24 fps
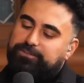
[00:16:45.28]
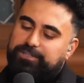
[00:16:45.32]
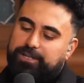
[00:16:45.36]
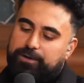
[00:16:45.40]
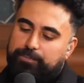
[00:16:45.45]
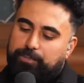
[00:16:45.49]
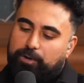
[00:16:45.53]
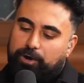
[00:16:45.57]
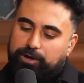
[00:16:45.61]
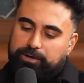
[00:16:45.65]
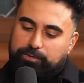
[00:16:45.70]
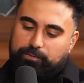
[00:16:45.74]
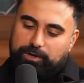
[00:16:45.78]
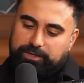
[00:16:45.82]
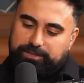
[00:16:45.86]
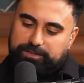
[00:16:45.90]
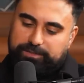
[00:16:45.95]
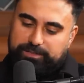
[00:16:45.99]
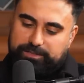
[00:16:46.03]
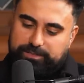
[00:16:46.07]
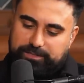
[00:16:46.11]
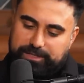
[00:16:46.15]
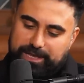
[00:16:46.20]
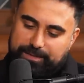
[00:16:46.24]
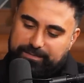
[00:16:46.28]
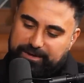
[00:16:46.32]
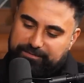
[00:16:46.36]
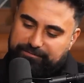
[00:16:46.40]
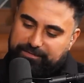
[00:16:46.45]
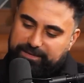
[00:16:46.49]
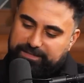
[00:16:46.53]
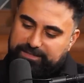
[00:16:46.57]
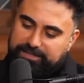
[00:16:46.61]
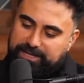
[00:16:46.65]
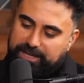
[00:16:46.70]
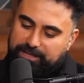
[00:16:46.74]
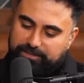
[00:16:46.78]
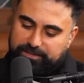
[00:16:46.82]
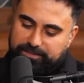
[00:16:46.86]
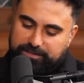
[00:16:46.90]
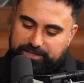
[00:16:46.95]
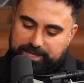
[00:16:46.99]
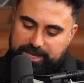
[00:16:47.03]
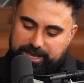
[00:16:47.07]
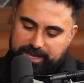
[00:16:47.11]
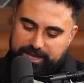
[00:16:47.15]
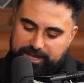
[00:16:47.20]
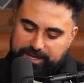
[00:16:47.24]
was at a party once at my friend's house,
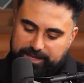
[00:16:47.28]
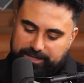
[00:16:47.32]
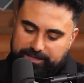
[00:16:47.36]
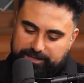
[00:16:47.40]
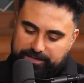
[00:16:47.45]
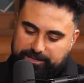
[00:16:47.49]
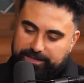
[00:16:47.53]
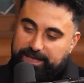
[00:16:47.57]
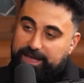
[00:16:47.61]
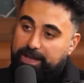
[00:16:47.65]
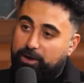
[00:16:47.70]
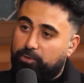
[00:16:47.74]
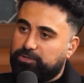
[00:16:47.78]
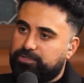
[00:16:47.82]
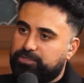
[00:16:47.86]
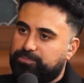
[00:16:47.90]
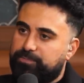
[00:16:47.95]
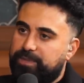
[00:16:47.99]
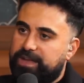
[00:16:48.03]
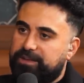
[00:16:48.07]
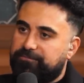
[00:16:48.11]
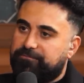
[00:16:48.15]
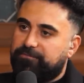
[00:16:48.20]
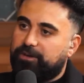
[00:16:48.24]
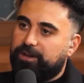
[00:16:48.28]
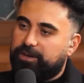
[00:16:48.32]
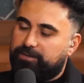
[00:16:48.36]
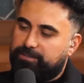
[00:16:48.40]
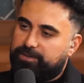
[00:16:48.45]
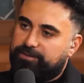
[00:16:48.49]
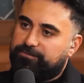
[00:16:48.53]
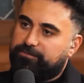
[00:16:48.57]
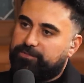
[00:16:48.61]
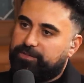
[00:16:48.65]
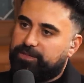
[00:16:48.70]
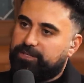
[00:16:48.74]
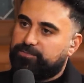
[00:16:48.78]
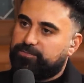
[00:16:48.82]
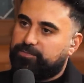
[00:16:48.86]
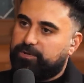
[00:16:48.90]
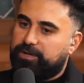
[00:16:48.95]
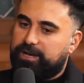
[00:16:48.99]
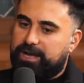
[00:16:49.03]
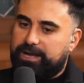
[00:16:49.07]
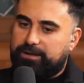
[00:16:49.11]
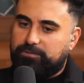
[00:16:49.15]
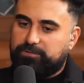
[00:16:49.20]
and they always make fun of me for this, but